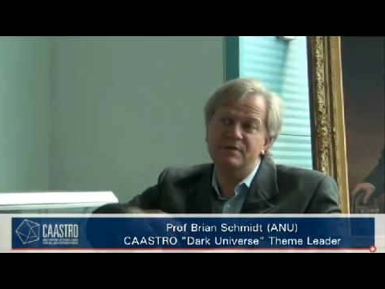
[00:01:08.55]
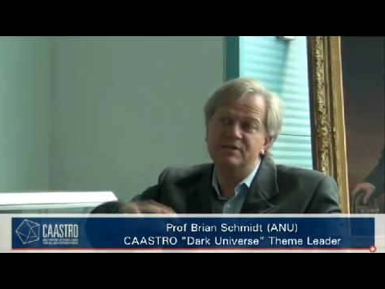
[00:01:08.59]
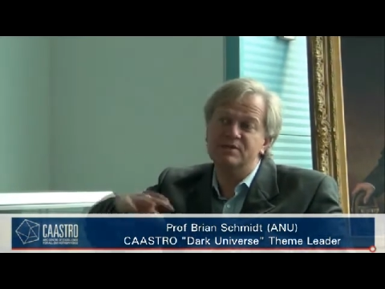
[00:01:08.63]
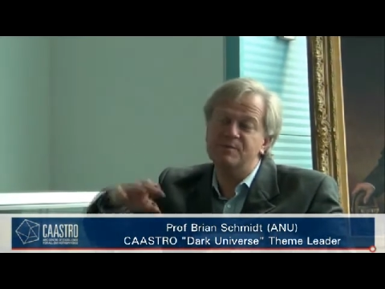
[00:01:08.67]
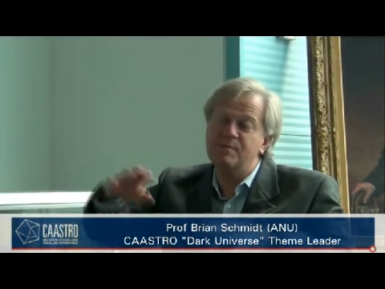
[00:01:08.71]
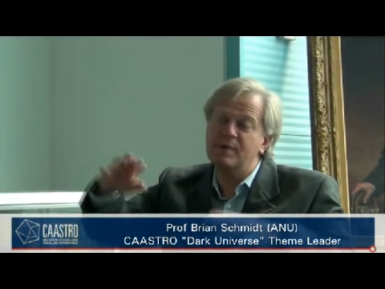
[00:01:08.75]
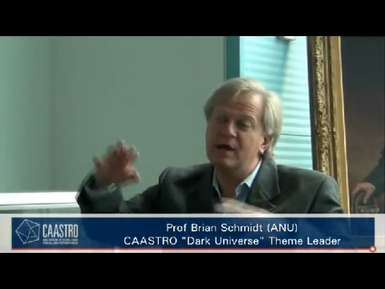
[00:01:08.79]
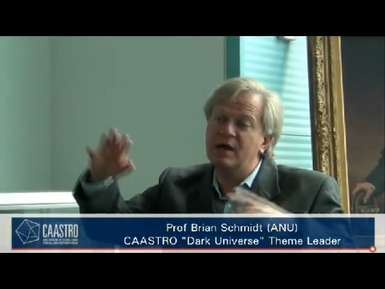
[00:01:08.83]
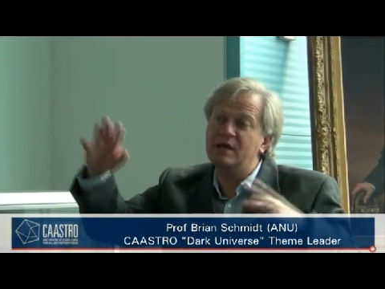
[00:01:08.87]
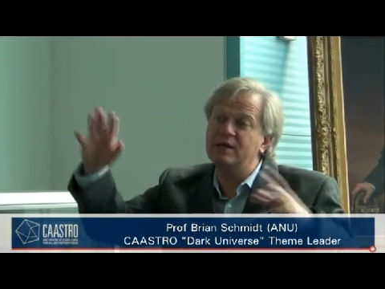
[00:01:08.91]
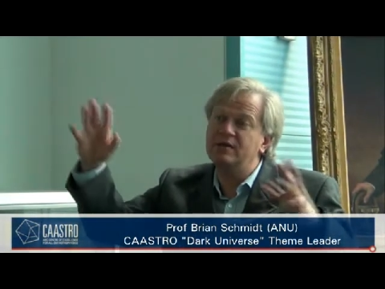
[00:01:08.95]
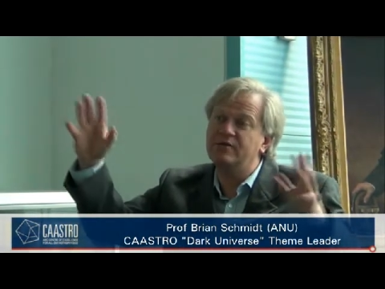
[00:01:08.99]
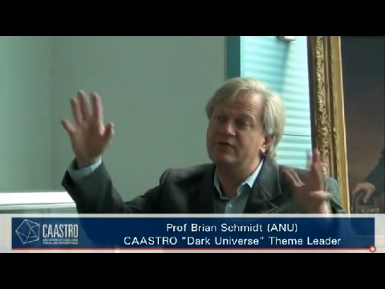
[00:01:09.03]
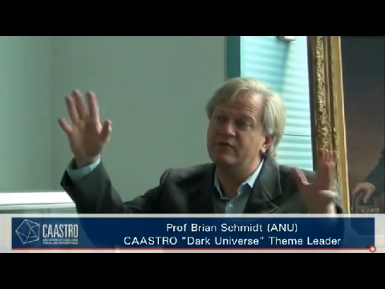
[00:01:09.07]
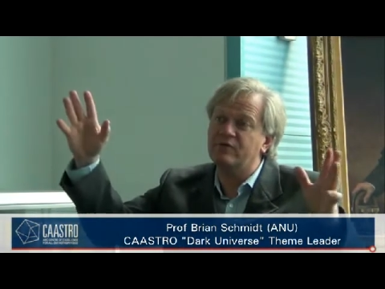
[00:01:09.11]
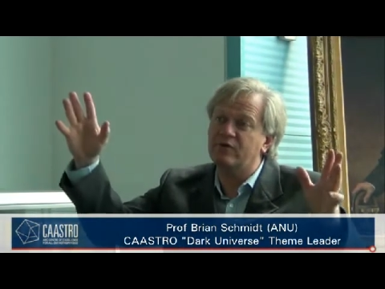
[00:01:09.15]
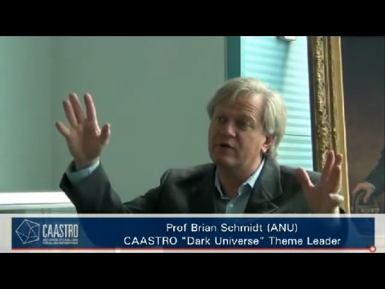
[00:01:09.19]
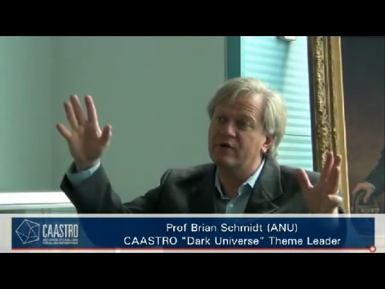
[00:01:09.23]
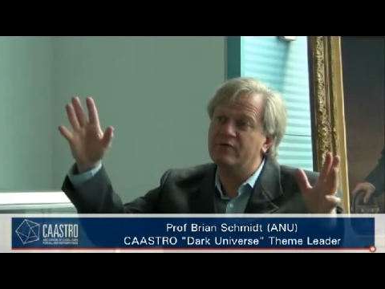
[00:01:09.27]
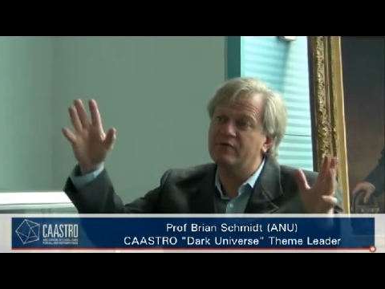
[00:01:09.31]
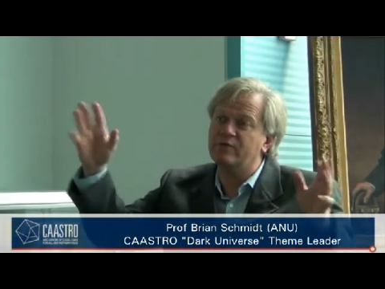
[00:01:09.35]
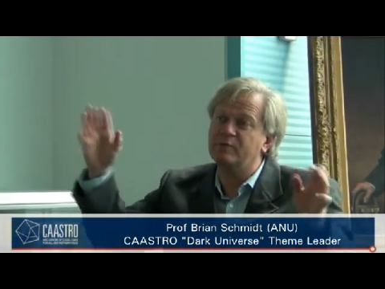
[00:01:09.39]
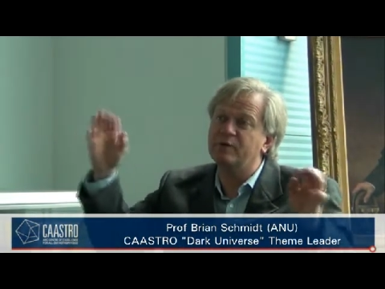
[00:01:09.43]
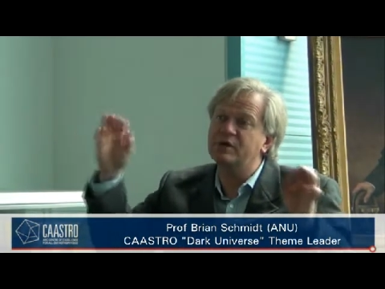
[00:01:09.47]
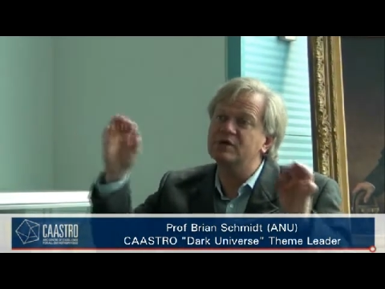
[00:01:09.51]
expanding
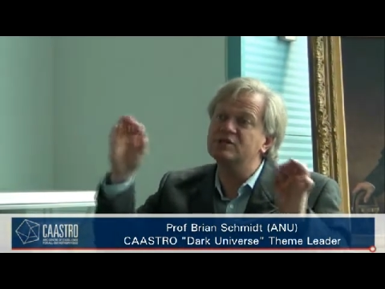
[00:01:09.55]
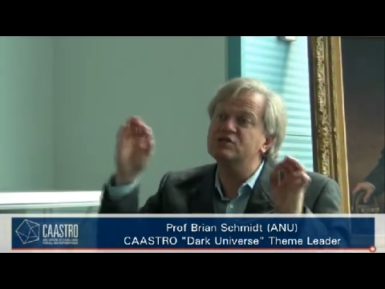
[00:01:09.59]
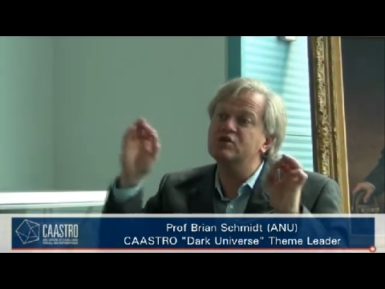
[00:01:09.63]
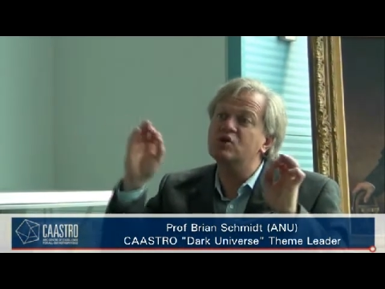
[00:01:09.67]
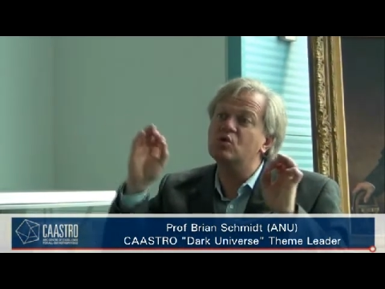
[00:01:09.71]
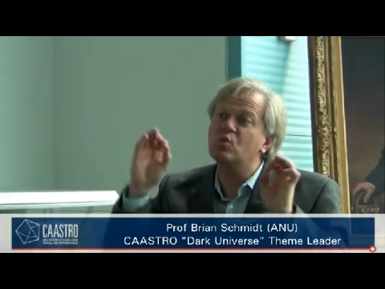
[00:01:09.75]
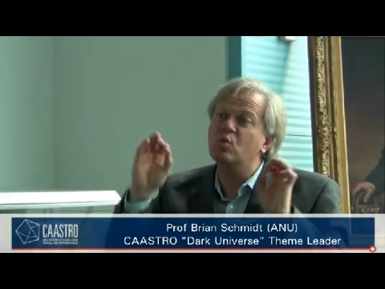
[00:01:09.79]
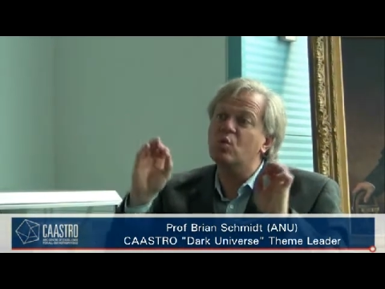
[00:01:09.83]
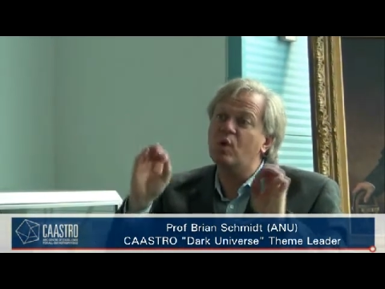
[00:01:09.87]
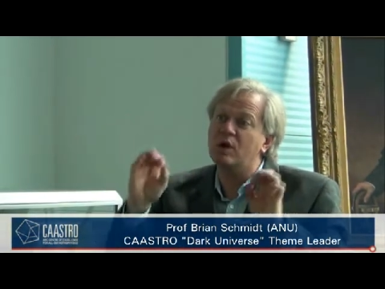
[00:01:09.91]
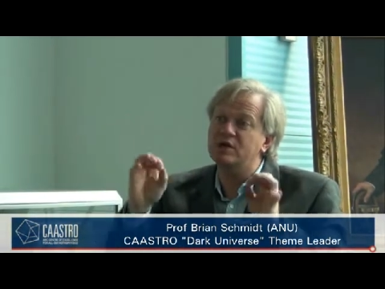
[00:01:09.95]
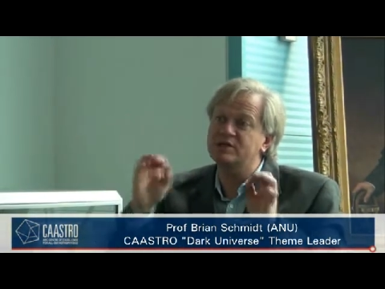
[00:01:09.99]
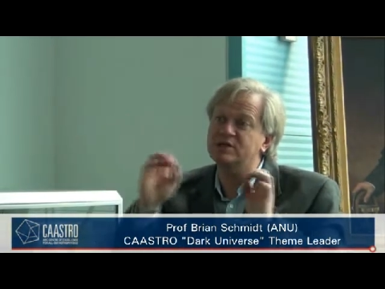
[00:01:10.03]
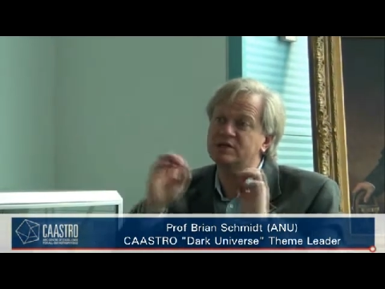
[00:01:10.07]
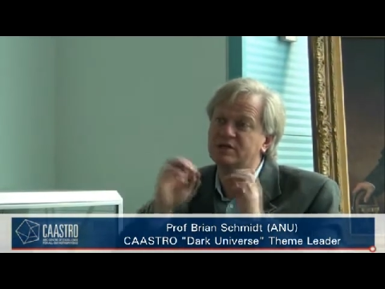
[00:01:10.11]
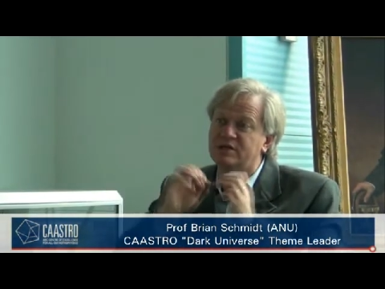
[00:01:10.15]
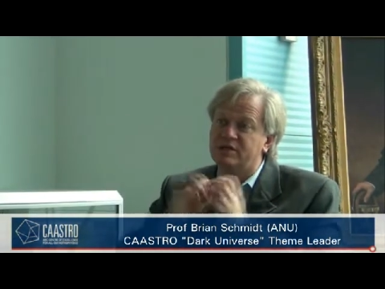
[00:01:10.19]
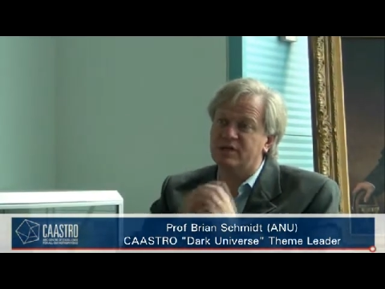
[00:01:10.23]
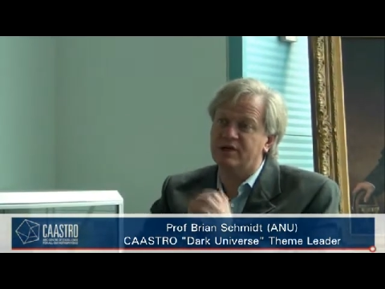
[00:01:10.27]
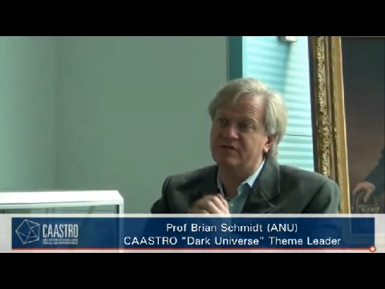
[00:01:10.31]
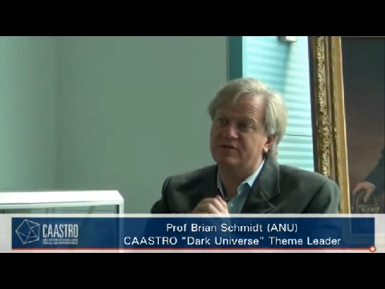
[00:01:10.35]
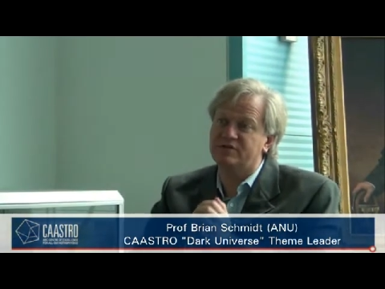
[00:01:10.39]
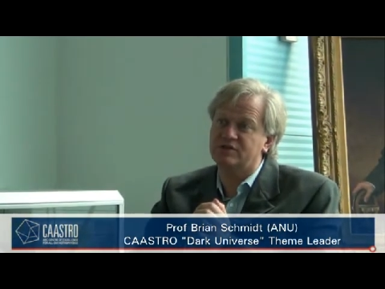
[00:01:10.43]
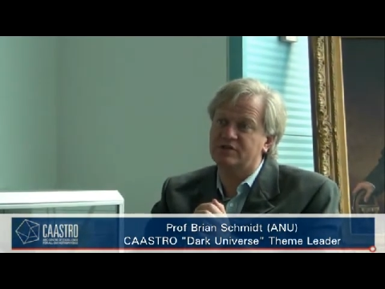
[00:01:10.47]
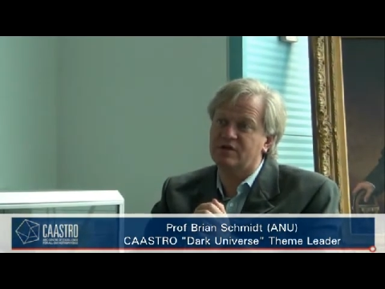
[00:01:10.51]
forever because there wasn't
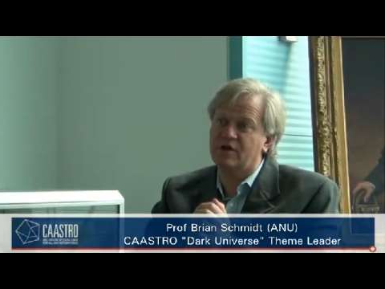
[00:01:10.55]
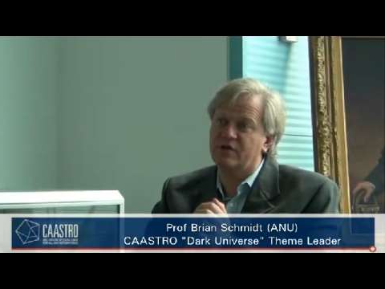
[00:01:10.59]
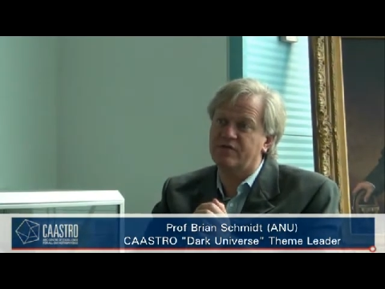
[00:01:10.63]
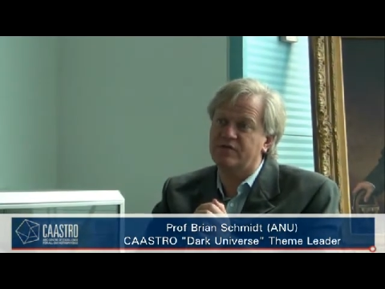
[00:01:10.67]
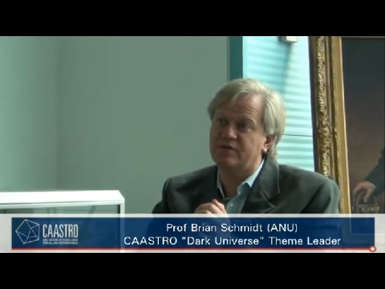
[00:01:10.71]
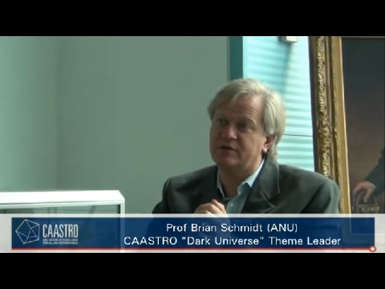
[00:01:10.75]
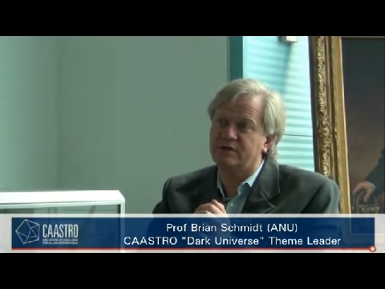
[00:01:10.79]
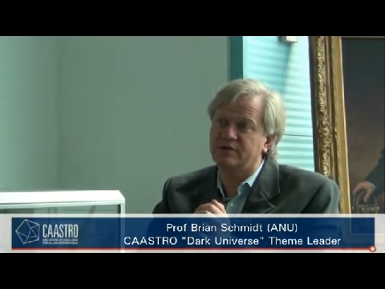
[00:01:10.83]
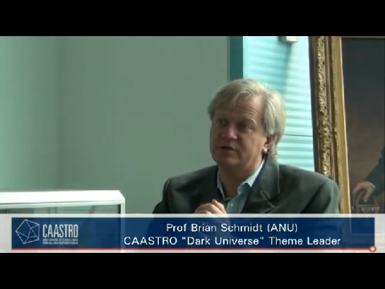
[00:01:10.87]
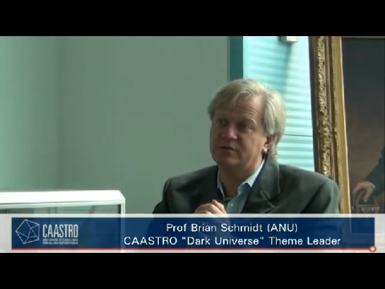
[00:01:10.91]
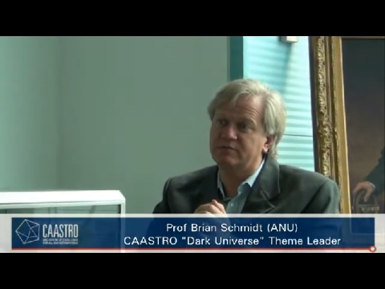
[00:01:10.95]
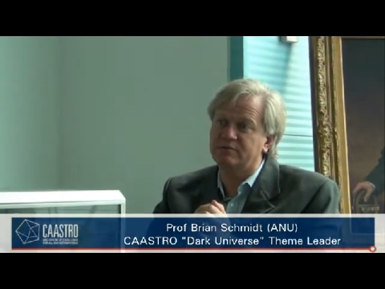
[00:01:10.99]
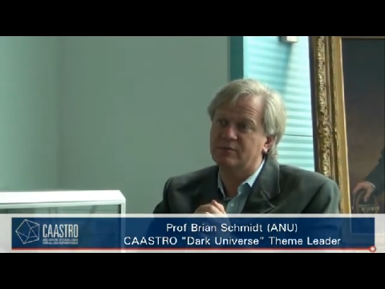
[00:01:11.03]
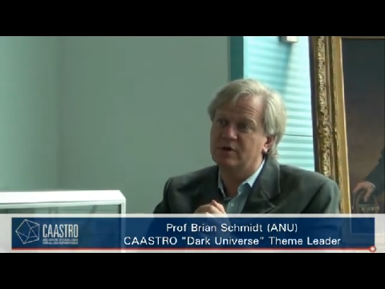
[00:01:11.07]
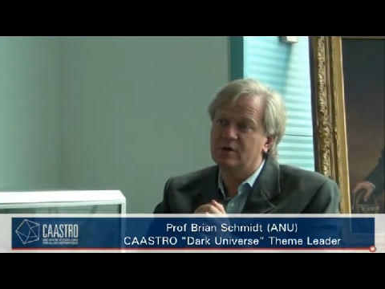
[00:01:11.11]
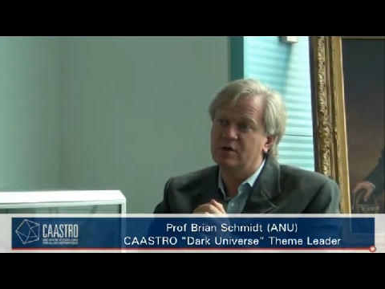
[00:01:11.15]
enough stuff in it.